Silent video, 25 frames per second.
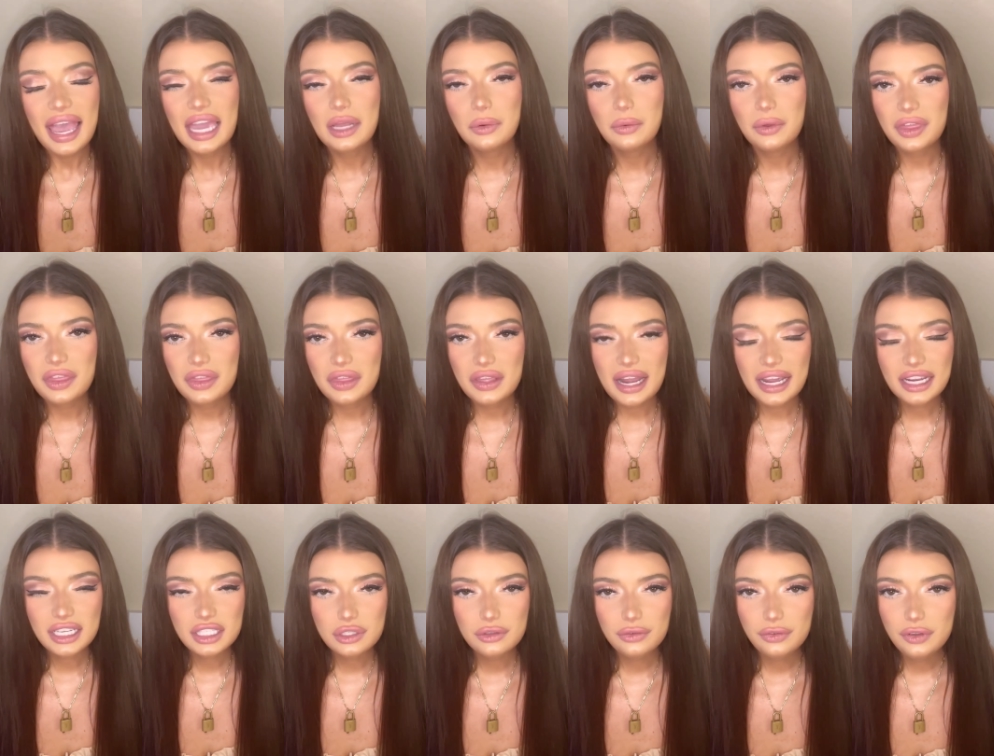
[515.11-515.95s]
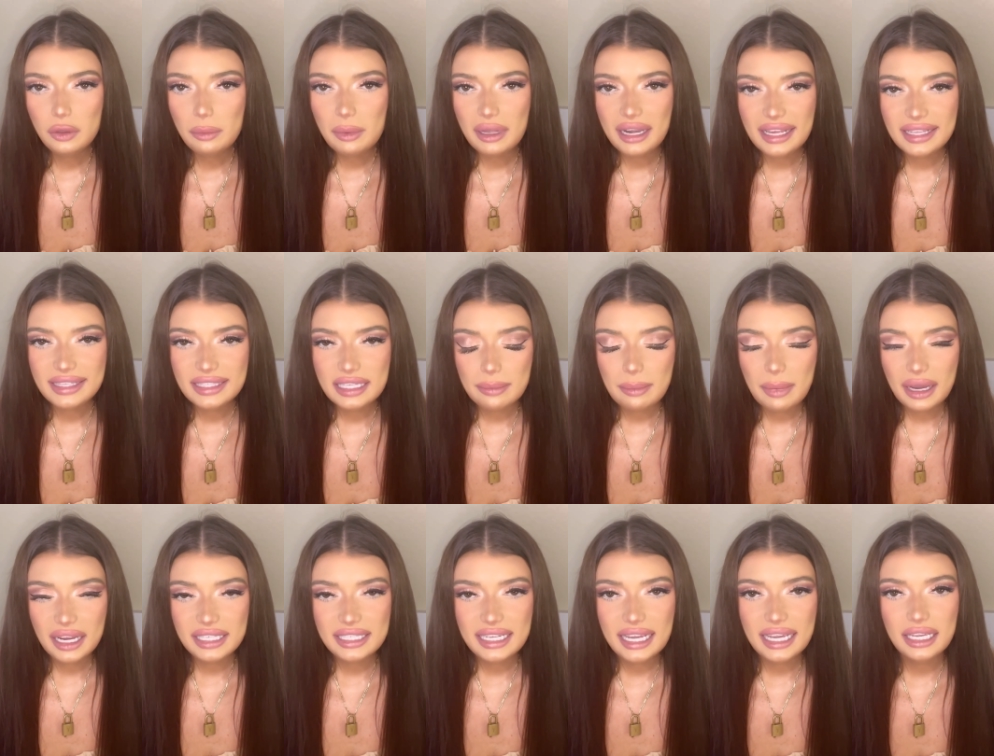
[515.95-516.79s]
And within the next few minutes, it
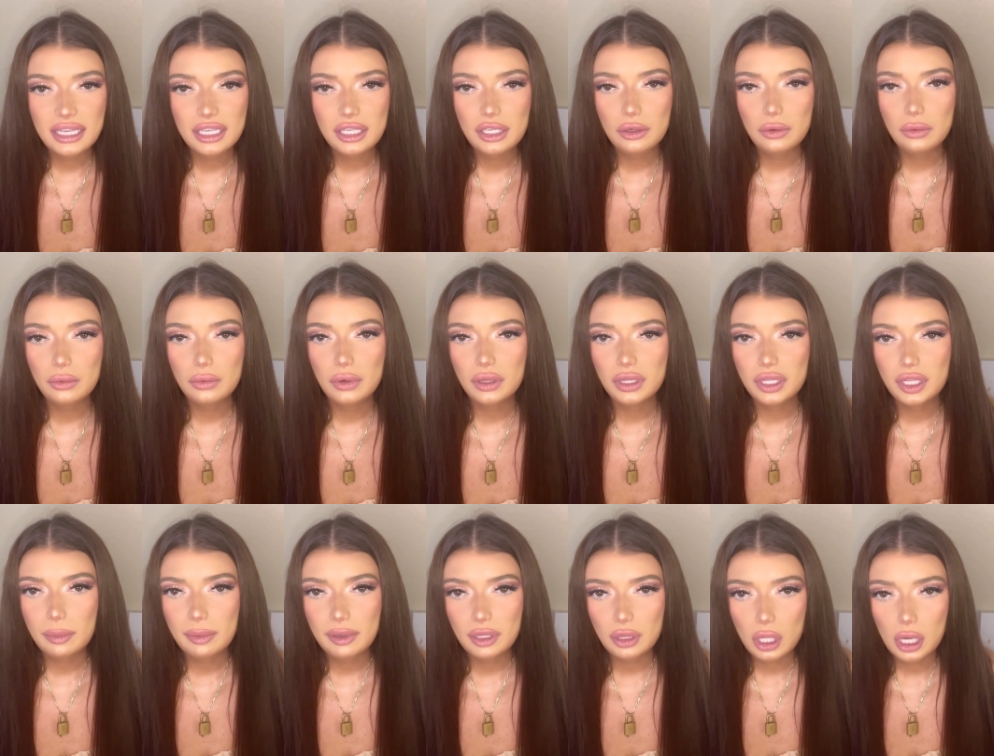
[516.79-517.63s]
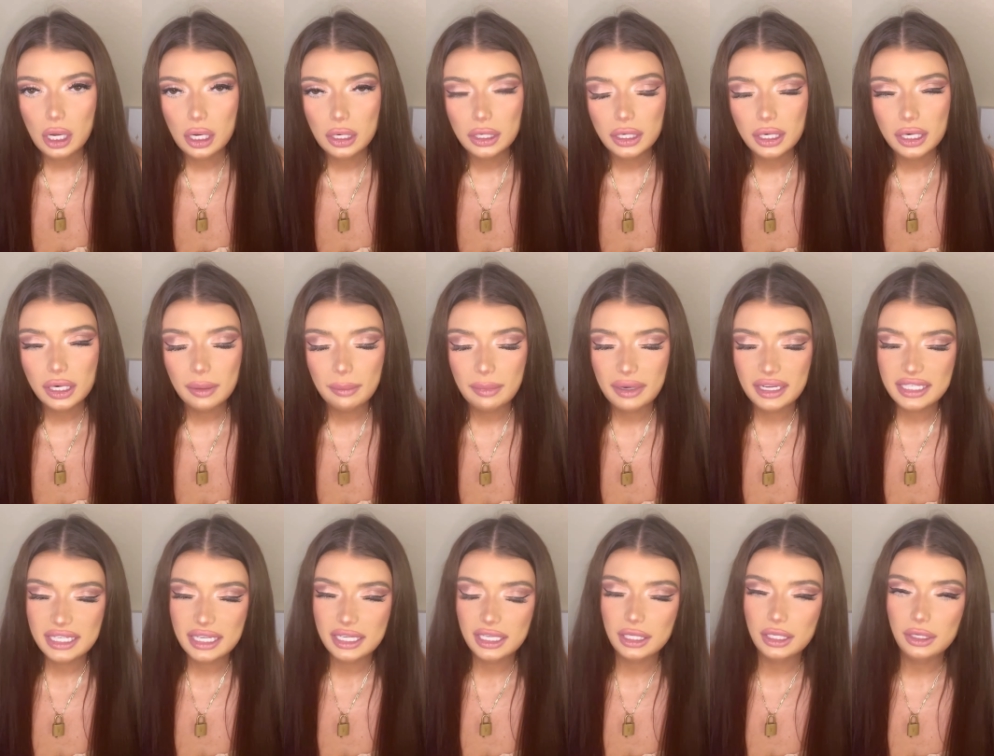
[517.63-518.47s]
might take you a little bit longer, it
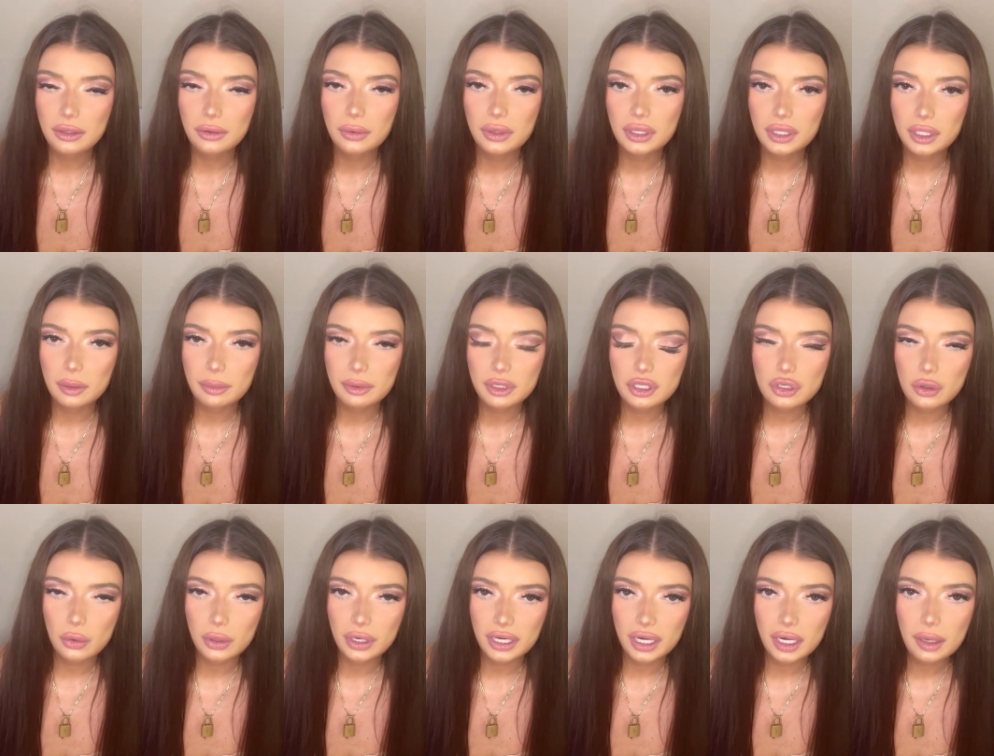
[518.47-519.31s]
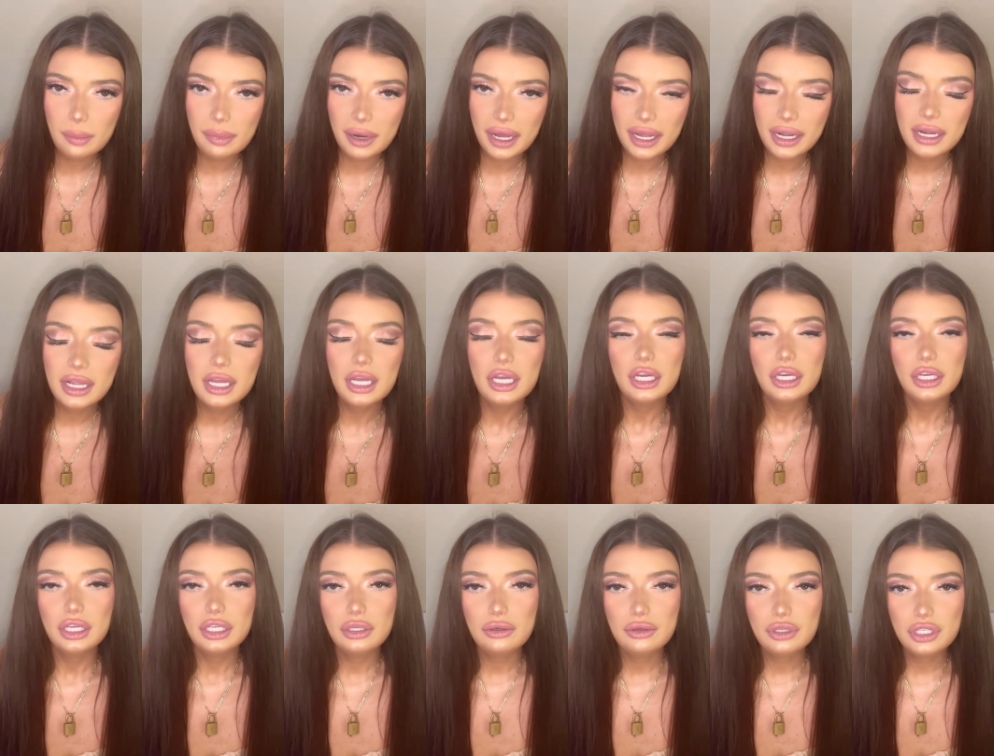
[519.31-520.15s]
might take you a little bit shorter, but
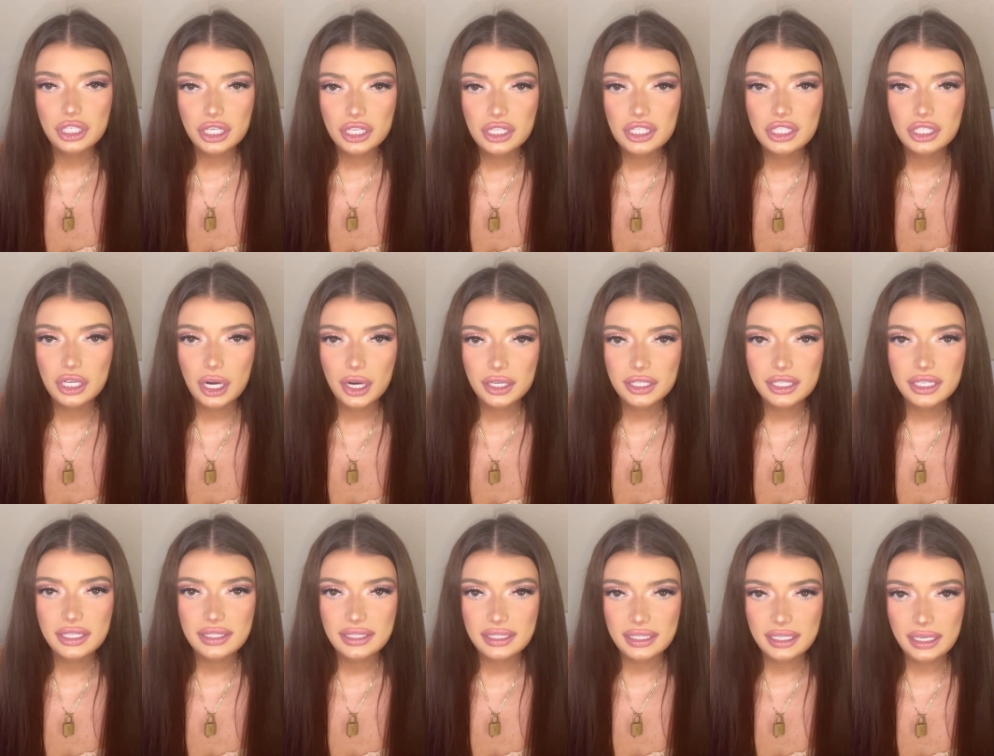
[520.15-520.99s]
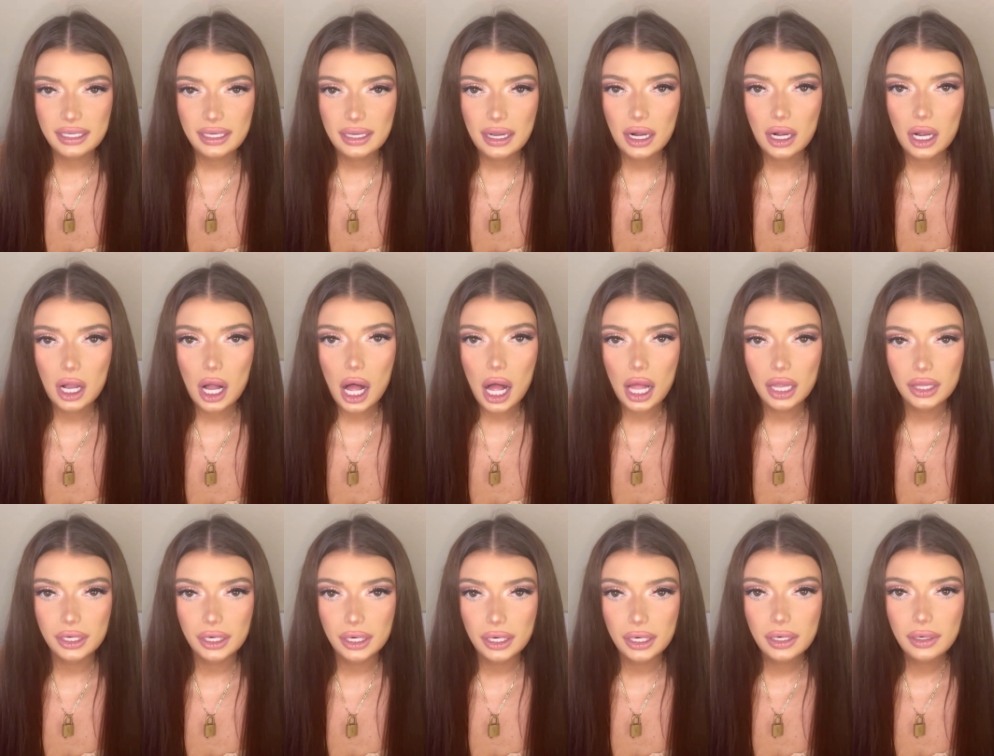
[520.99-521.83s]
you should start to see a
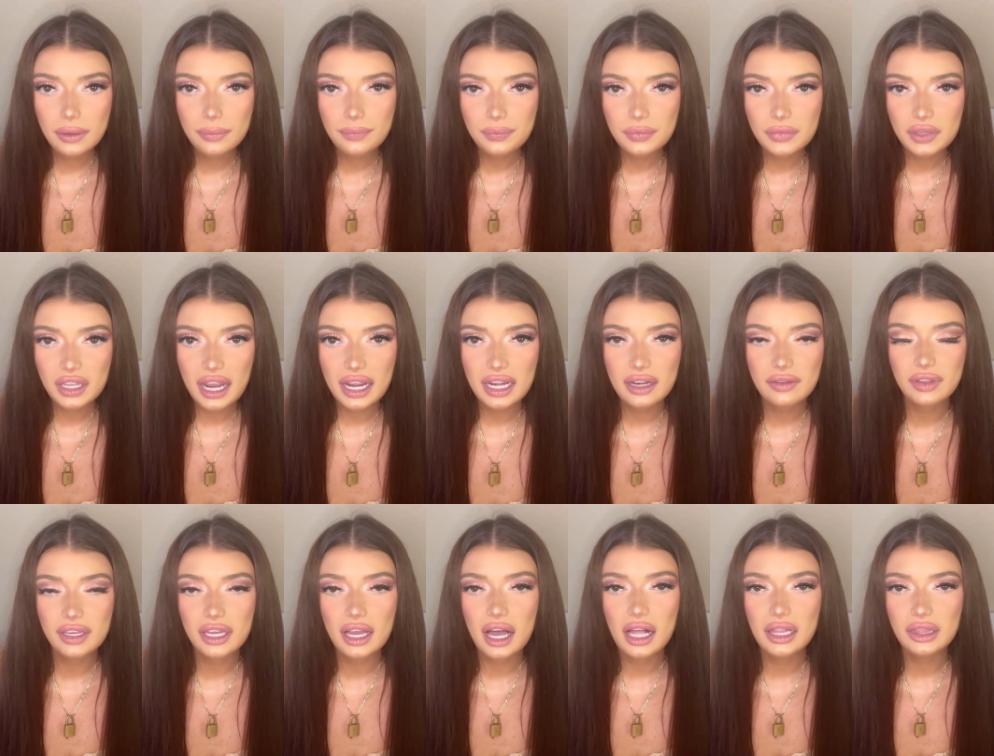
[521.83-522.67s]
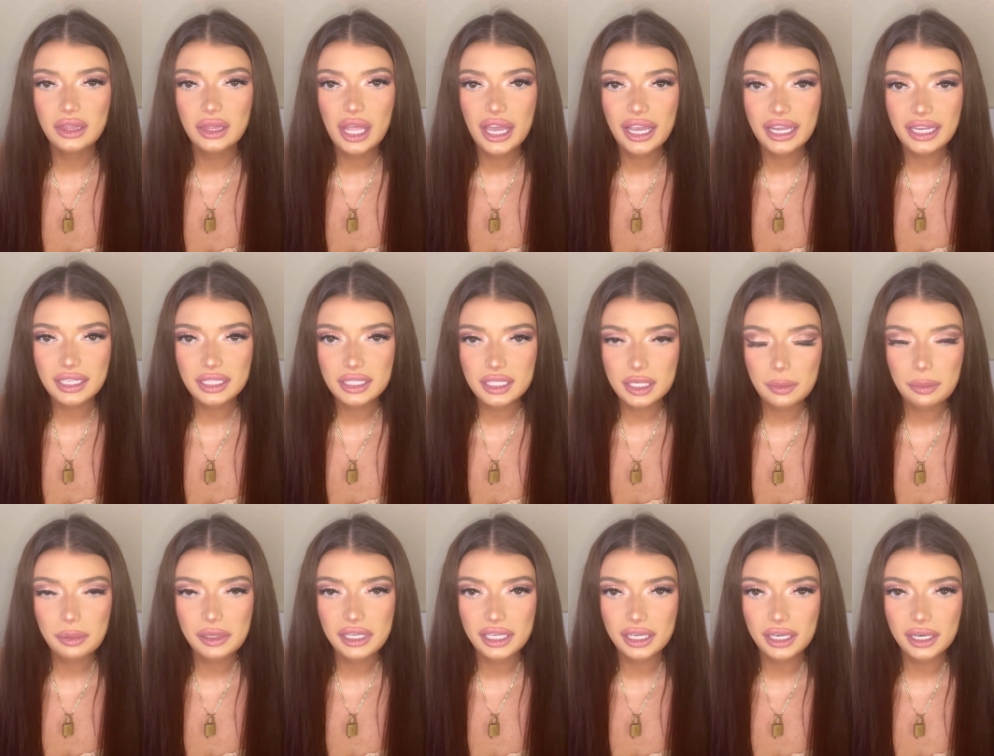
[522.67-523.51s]
color, kind of like a light,
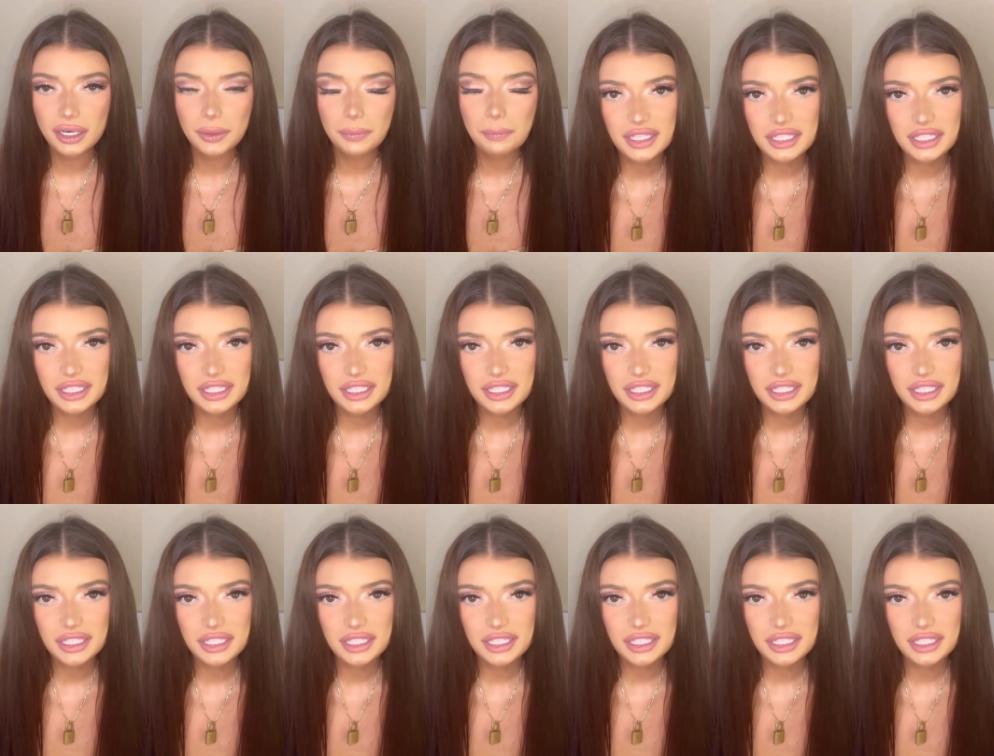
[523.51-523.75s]
appear.